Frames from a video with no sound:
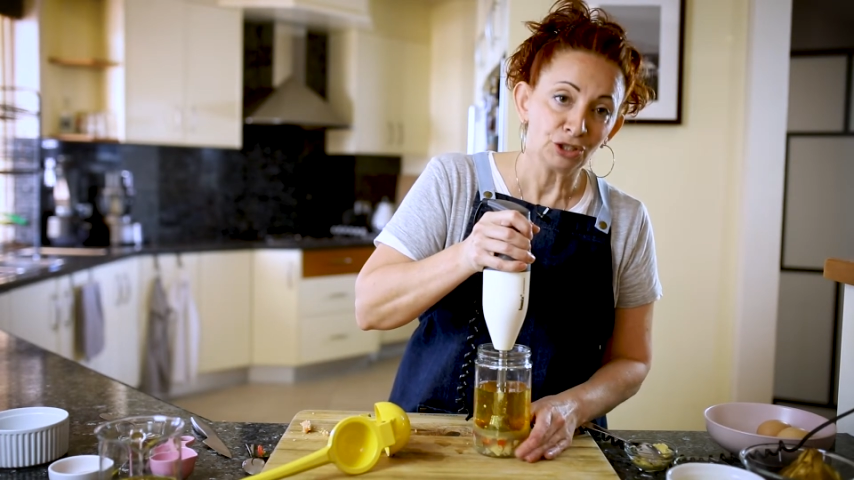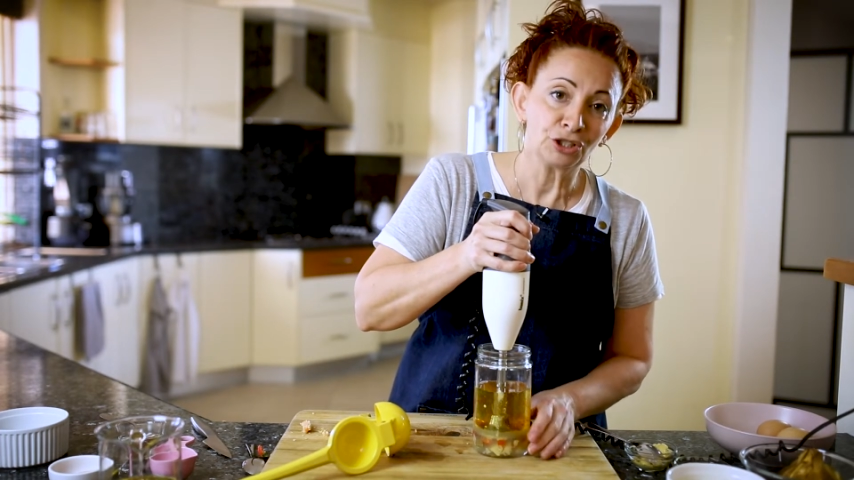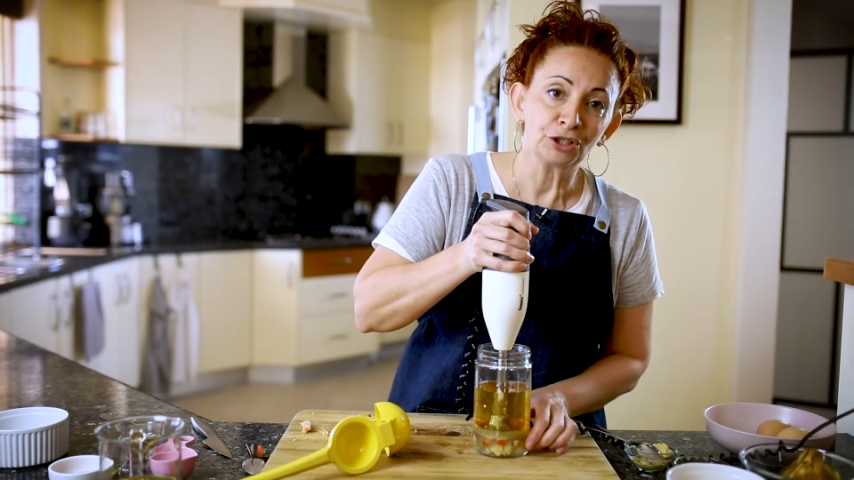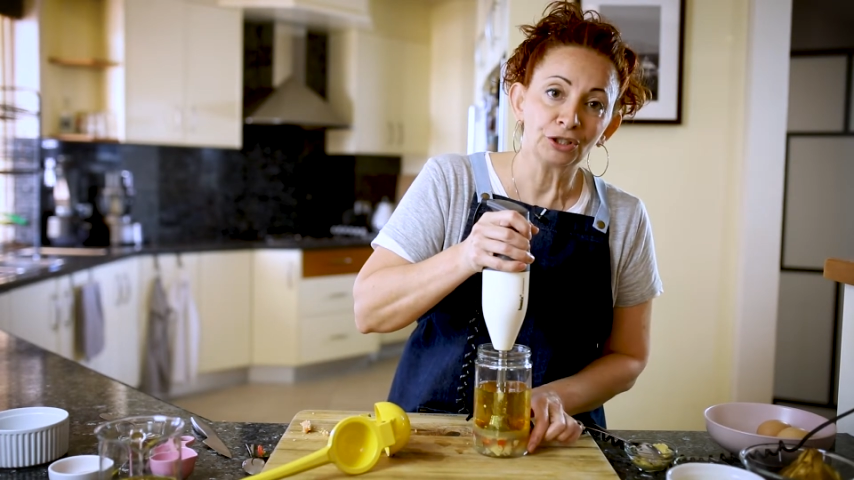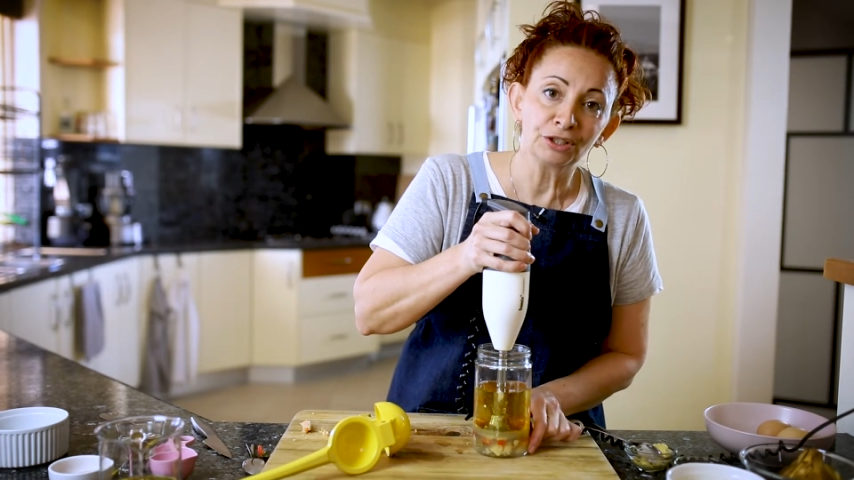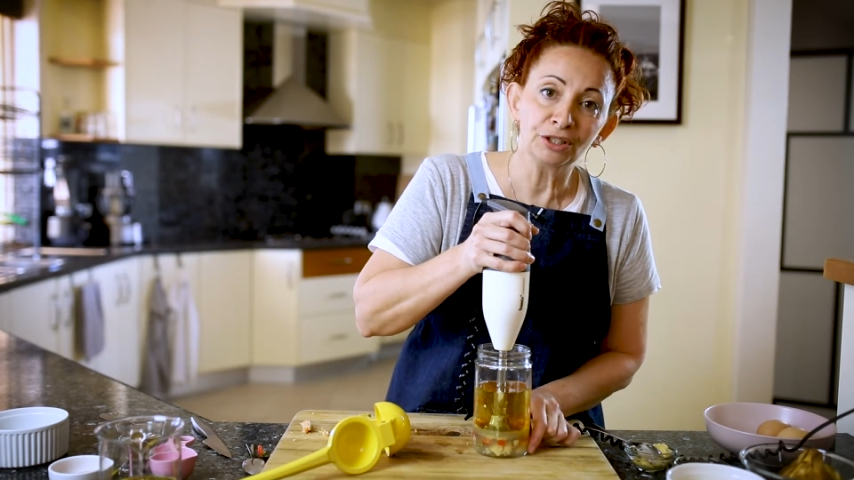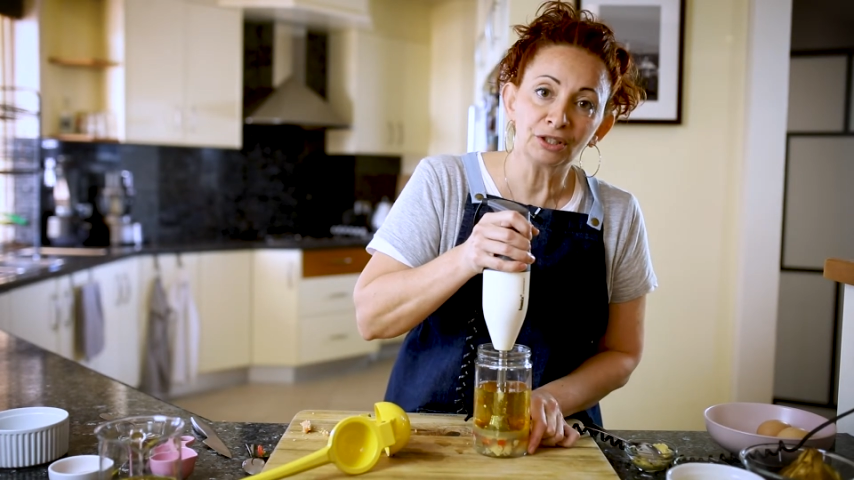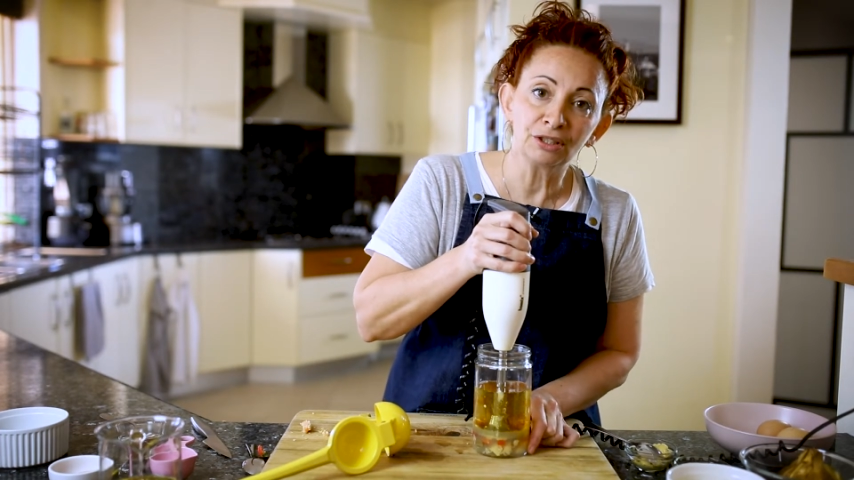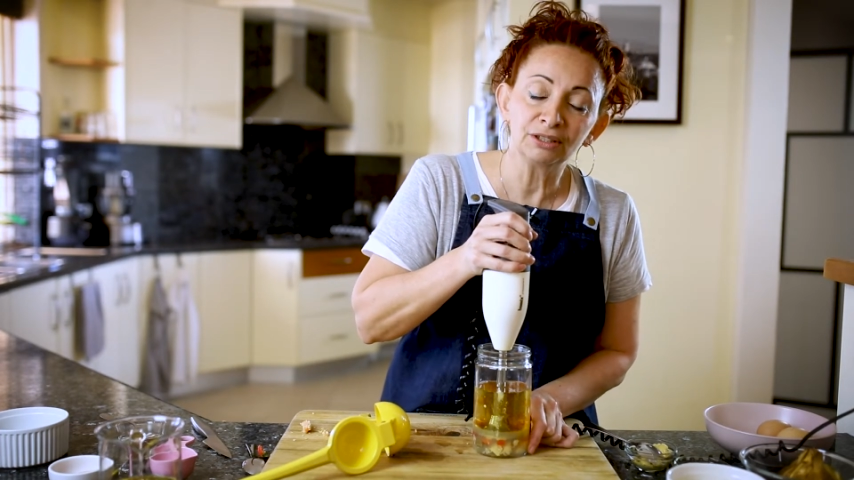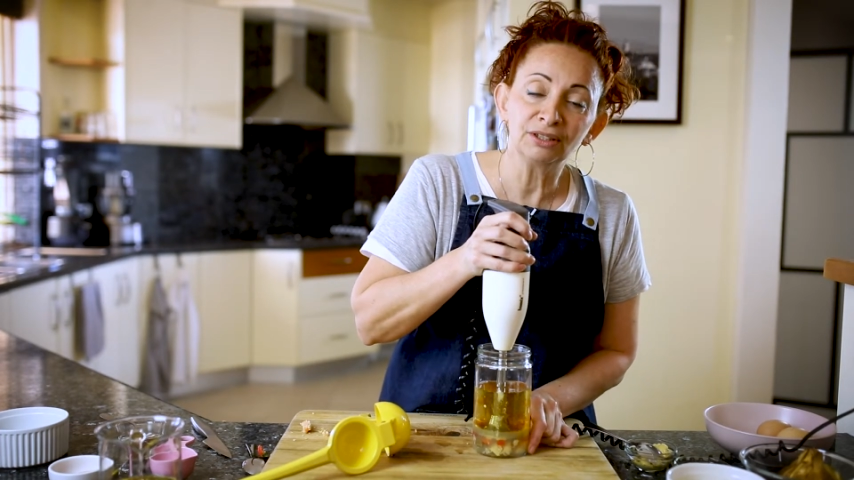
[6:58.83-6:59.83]
turn it
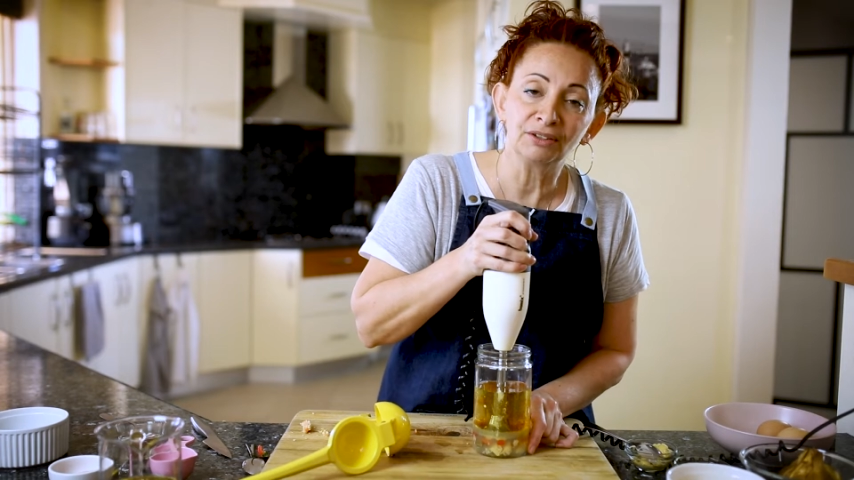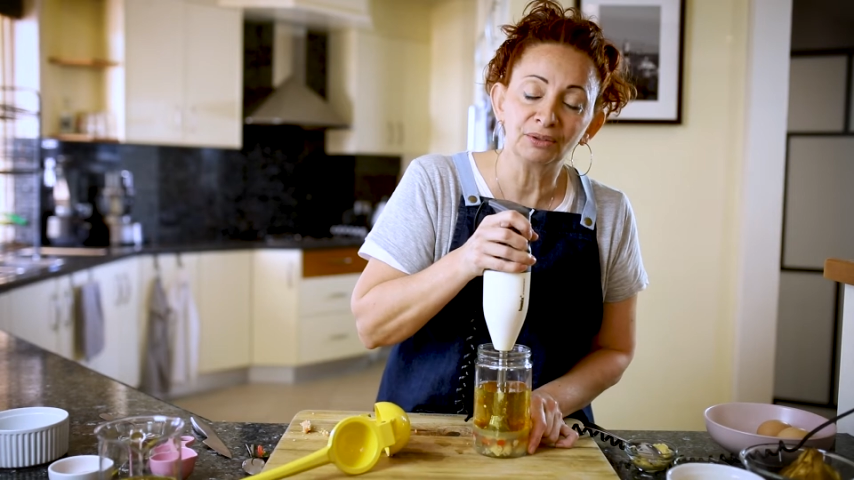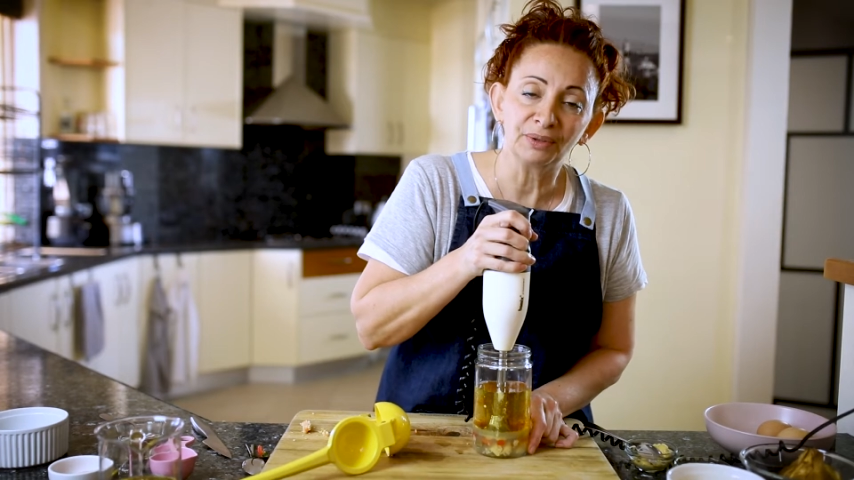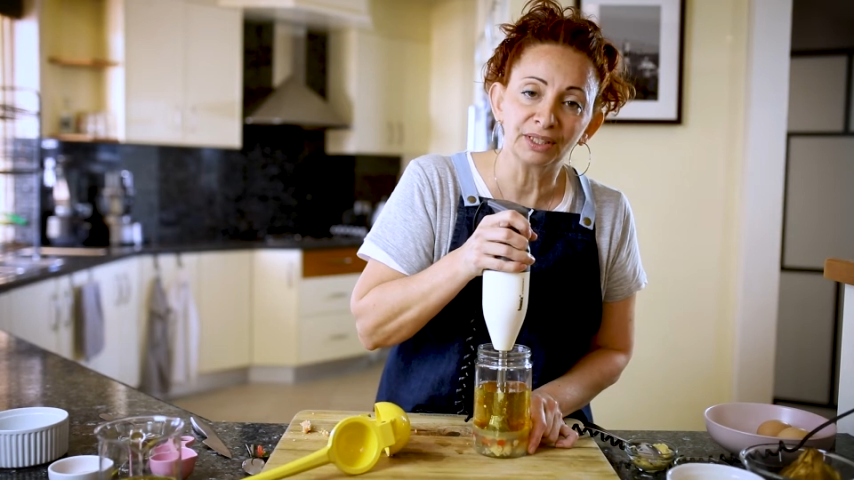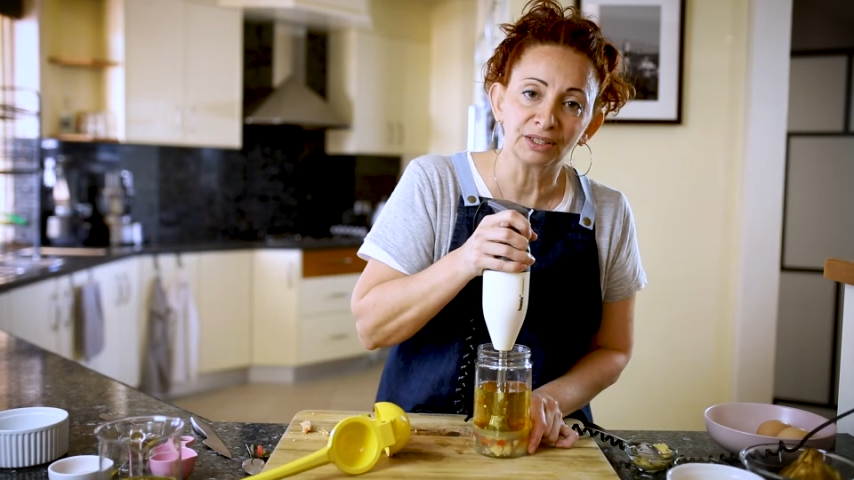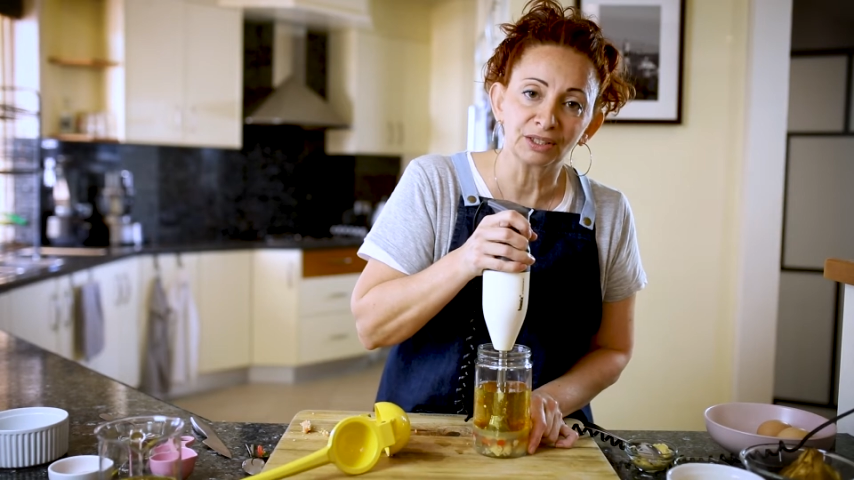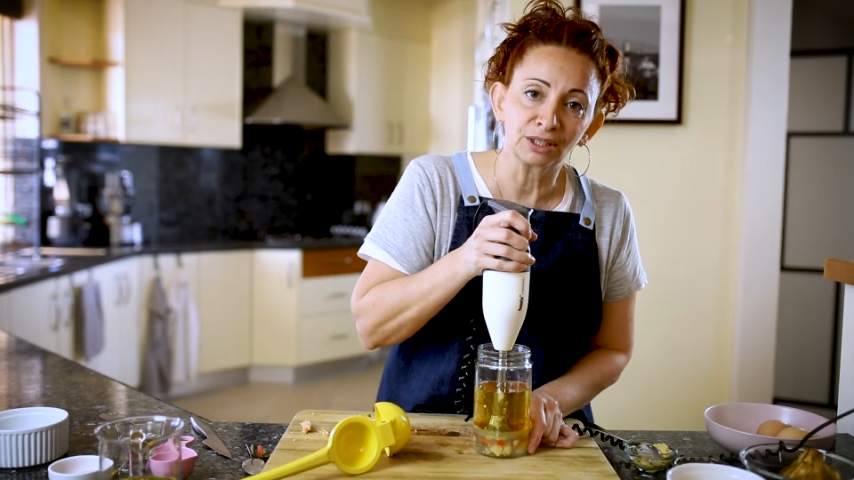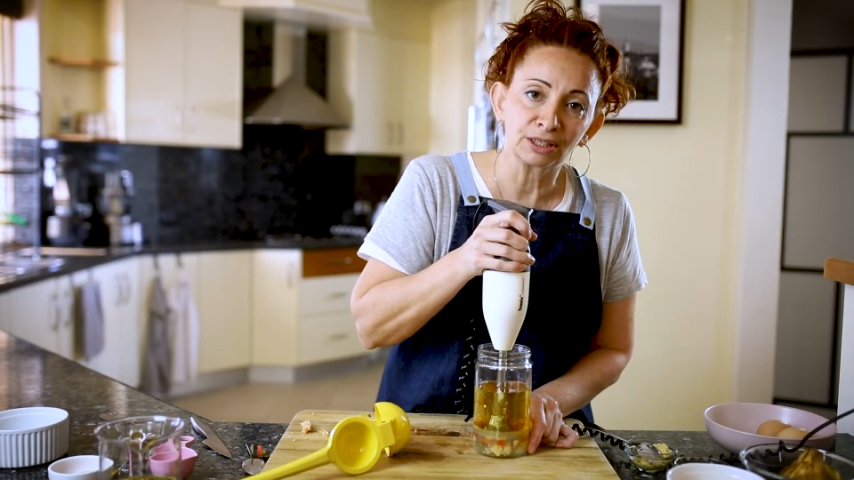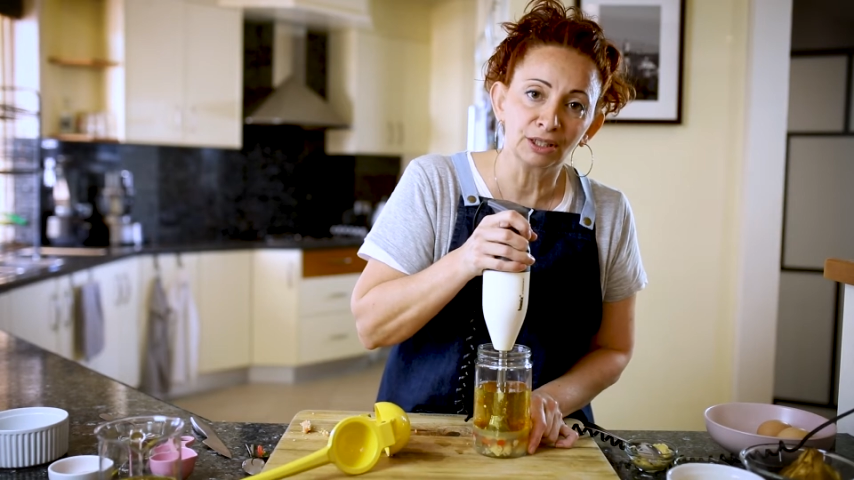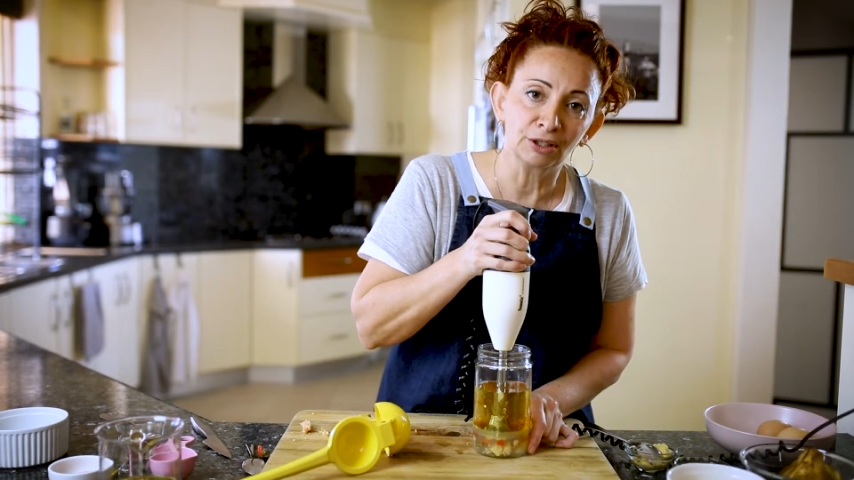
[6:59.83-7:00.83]
on, and then we're going to
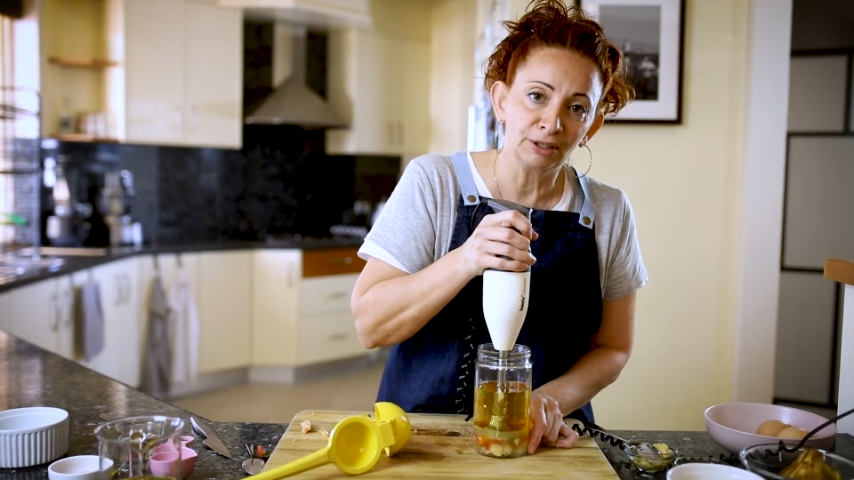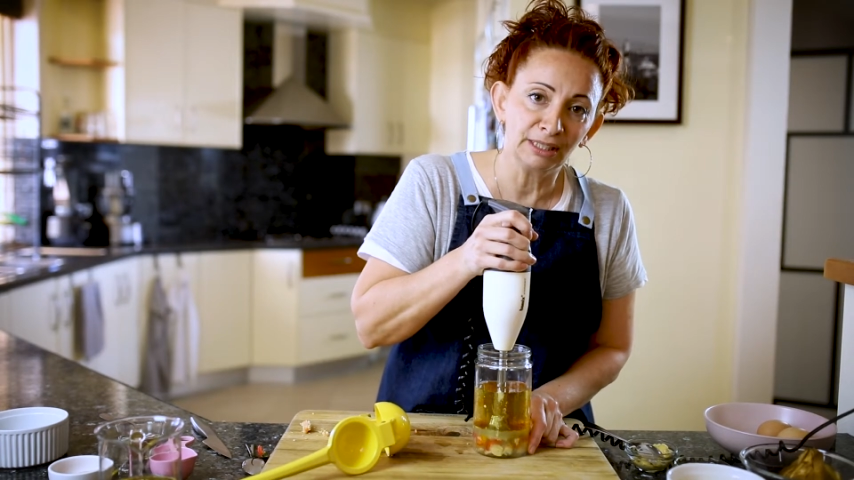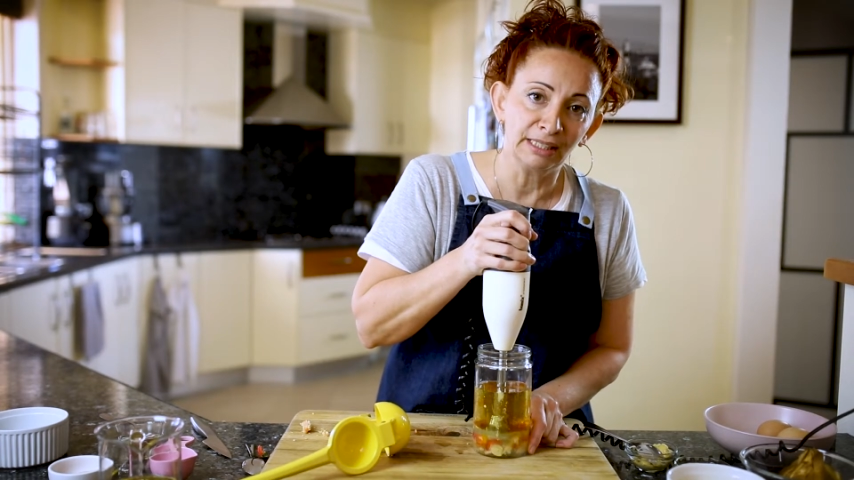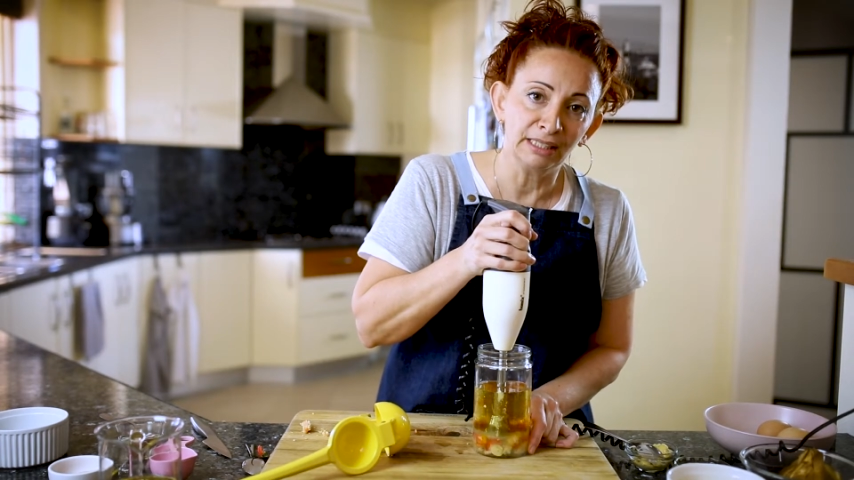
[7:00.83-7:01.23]
slowly